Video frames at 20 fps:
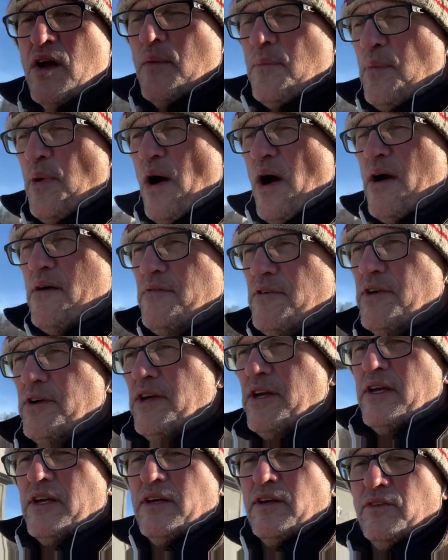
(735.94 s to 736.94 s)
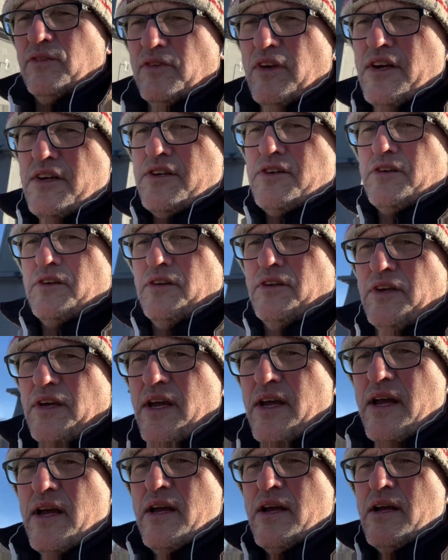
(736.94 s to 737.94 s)
poverty essentially,
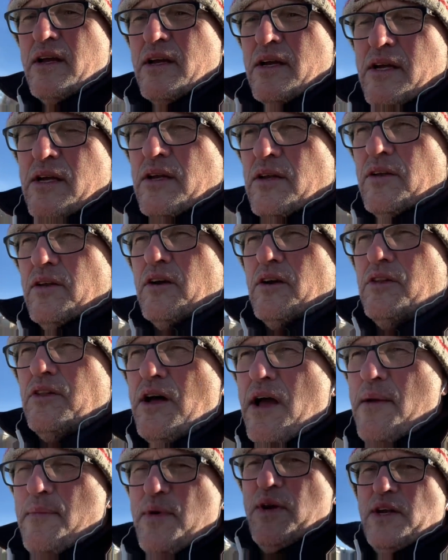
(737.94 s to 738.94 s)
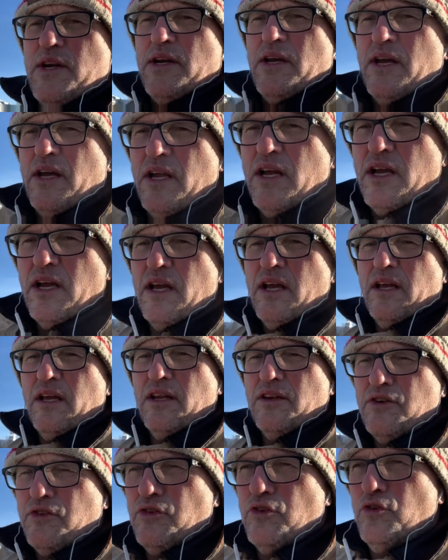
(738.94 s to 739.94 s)

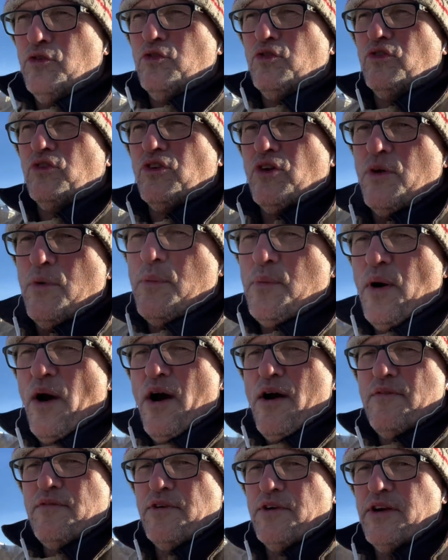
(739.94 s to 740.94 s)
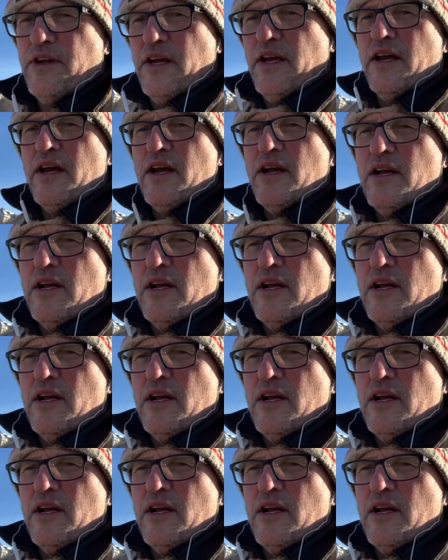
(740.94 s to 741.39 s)
climate-induced poverty.